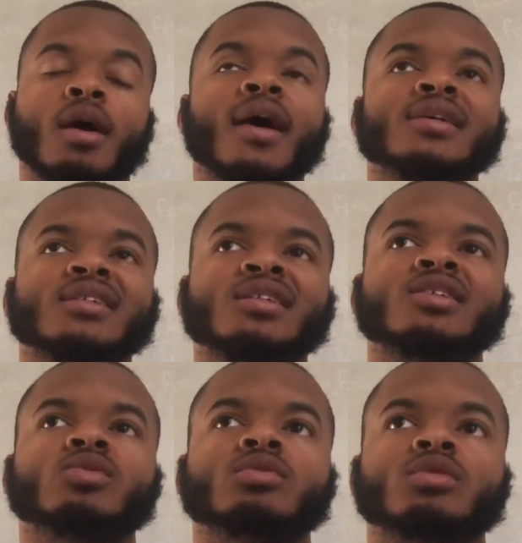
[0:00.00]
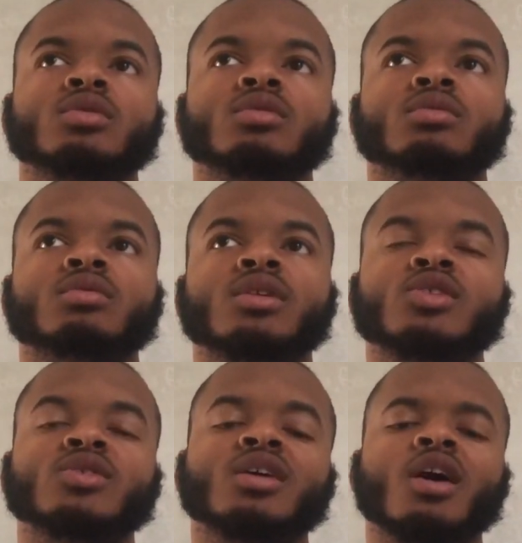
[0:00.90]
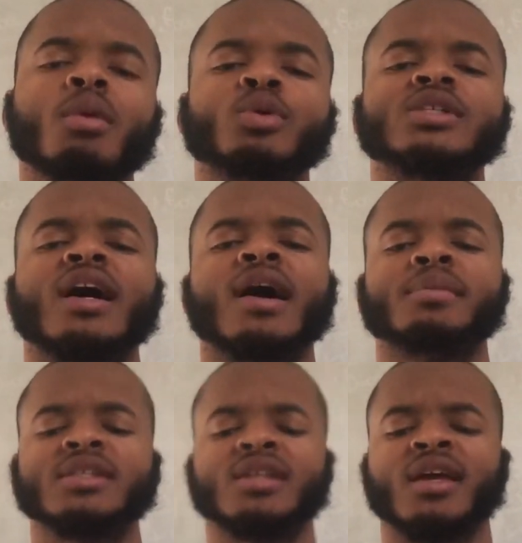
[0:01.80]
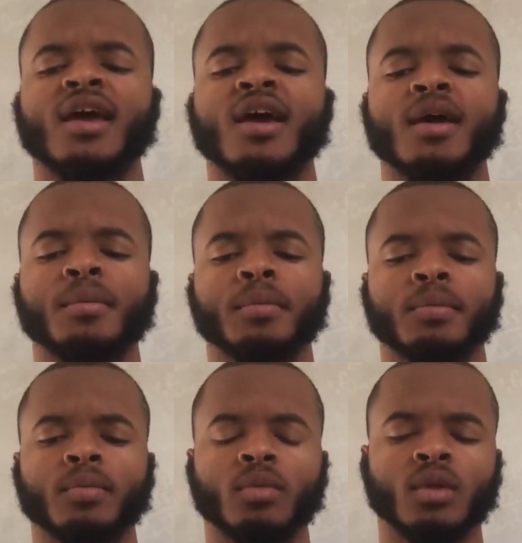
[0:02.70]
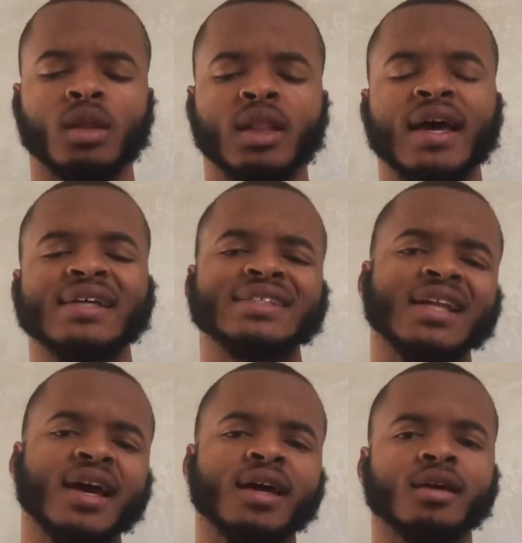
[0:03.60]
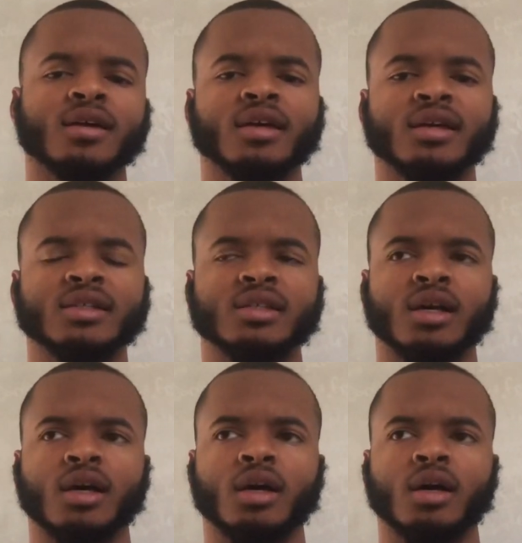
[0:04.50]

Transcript: Actually, this was a couple times in the game last night against